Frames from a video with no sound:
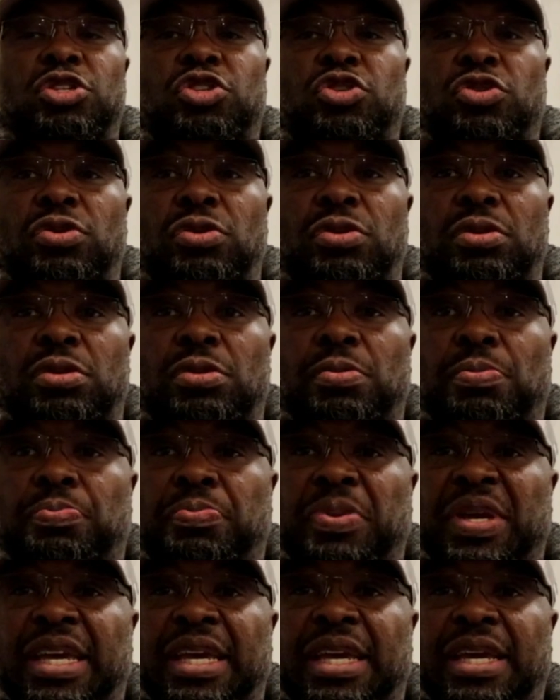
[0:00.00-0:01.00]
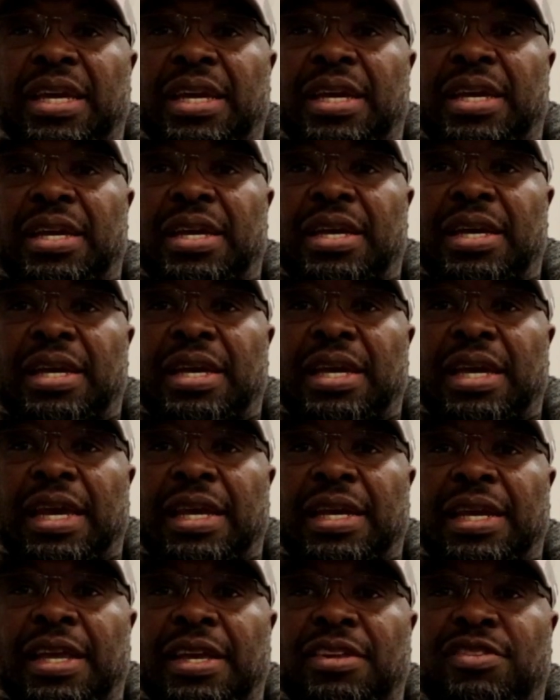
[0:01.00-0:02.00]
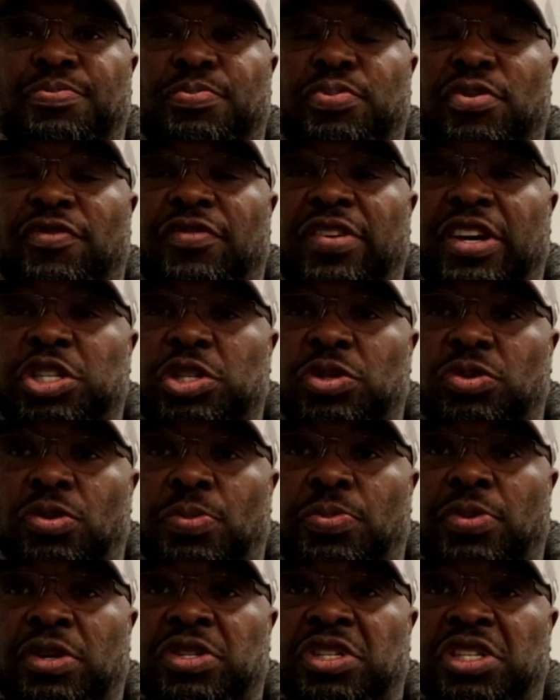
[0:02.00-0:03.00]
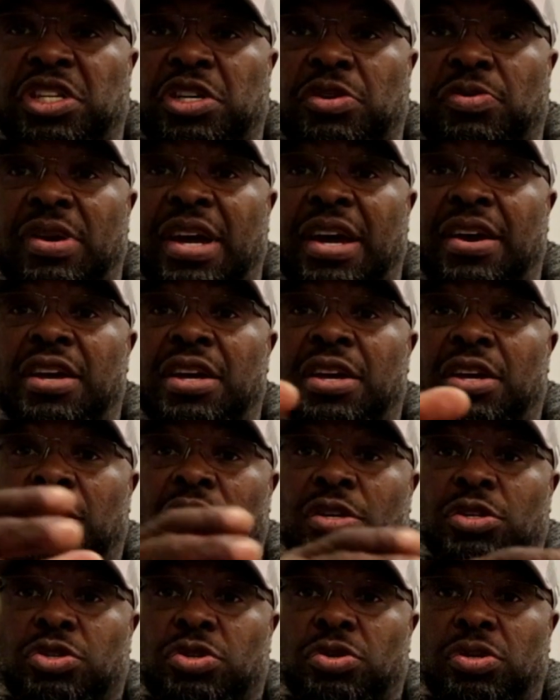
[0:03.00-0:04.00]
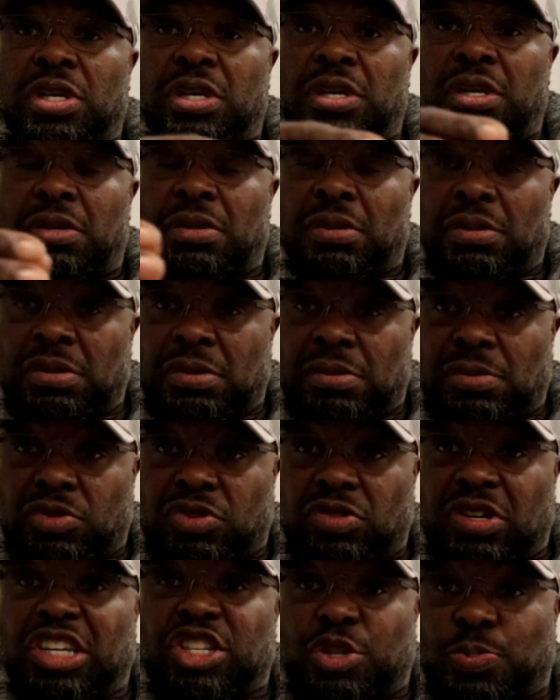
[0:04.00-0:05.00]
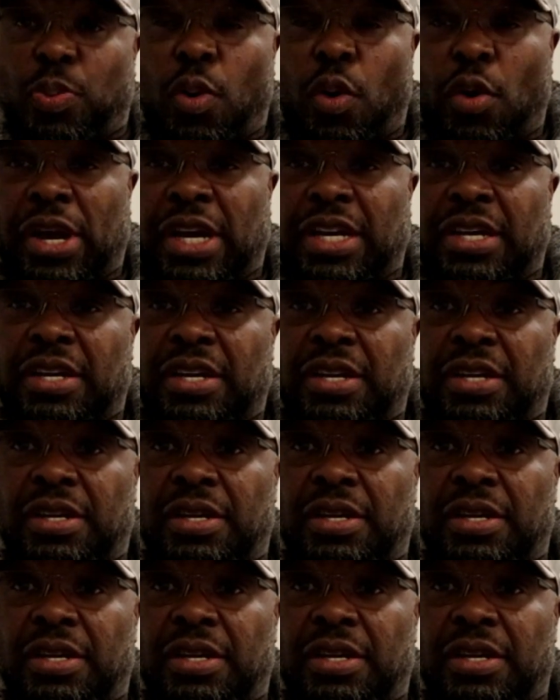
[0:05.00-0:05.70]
to be in his professional boxing career to this point.